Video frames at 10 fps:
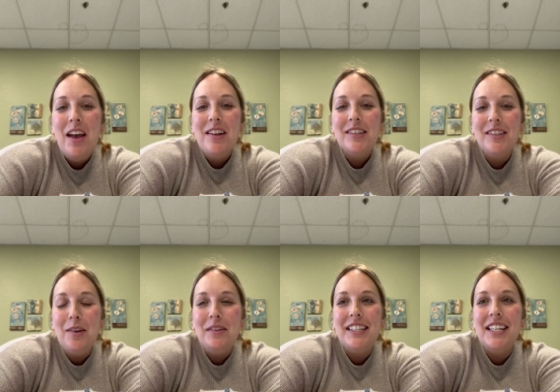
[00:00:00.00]

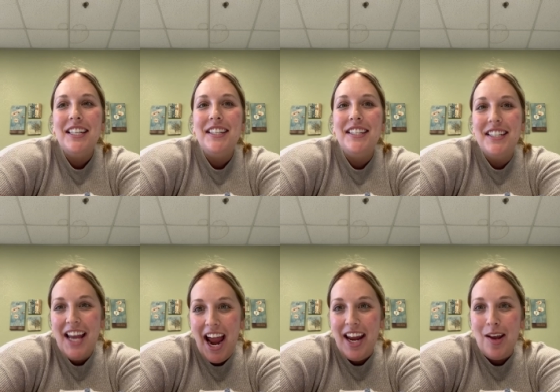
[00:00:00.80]
So
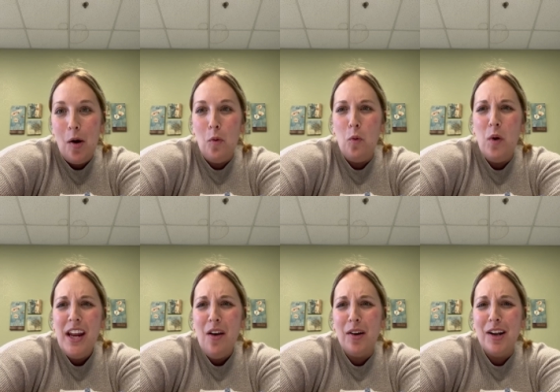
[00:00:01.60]
today
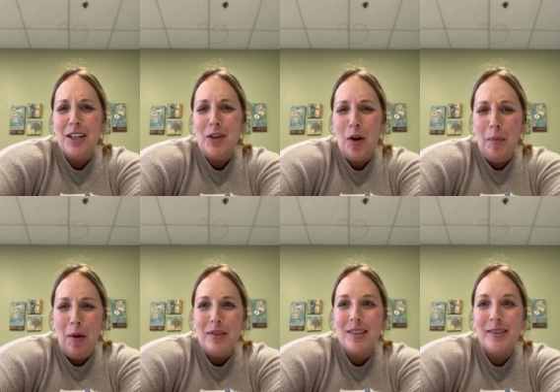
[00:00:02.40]
we are going to talk
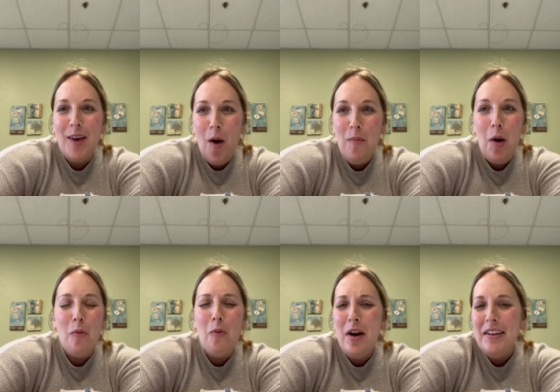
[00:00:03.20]
about Psalm
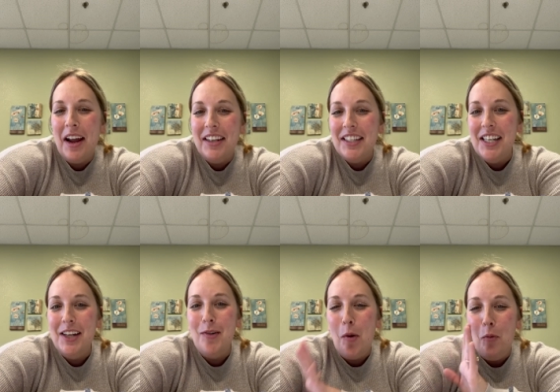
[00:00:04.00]

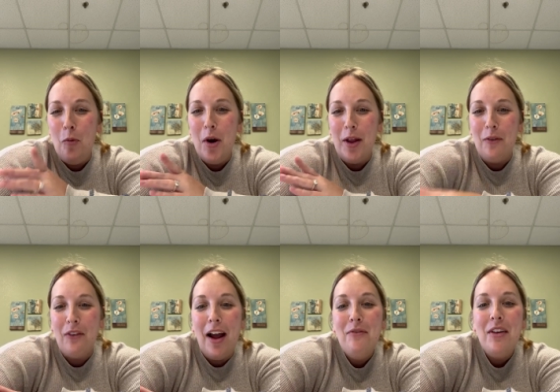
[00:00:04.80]
119,
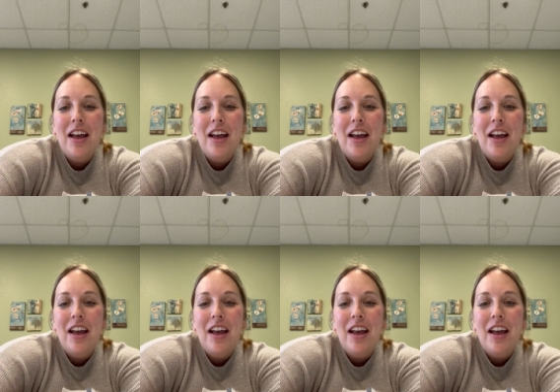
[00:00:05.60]
105.